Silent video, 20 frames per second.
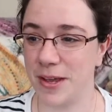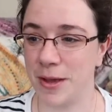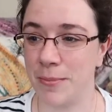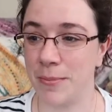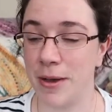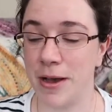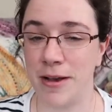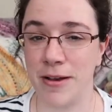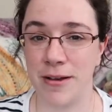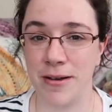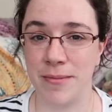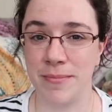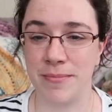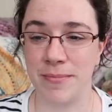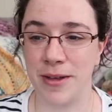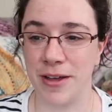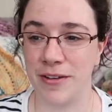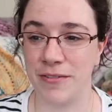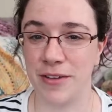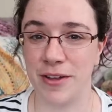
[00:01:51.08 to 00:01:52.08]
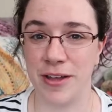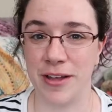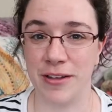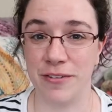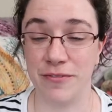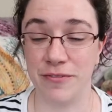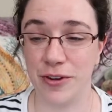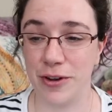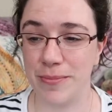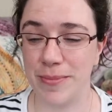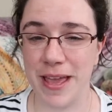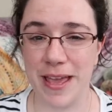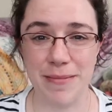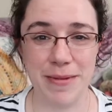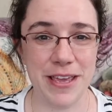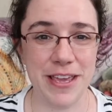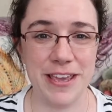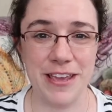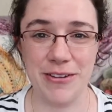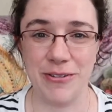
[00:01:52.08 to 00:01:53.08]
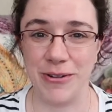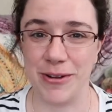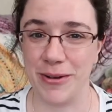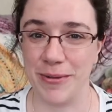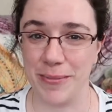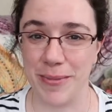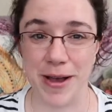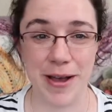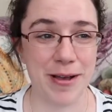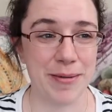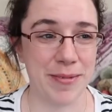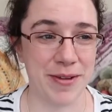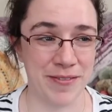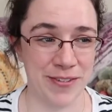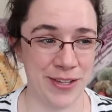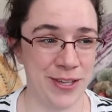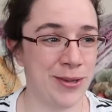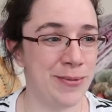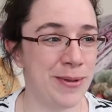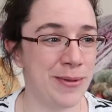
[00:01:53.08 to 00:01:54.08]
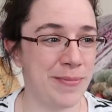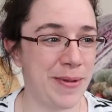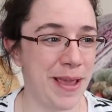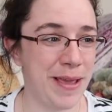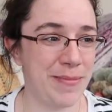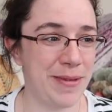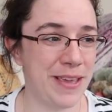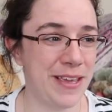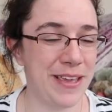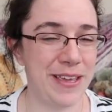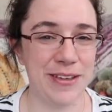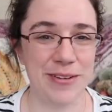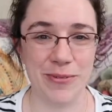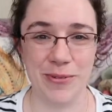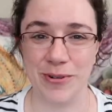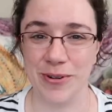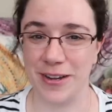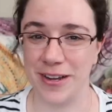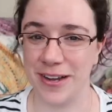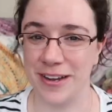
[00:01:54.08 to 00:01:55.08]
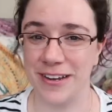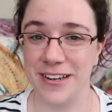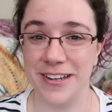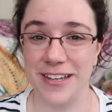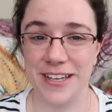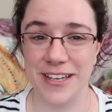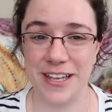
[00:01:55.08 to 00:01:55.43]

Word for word: a mom of a fur baby or a mom of a human baby, or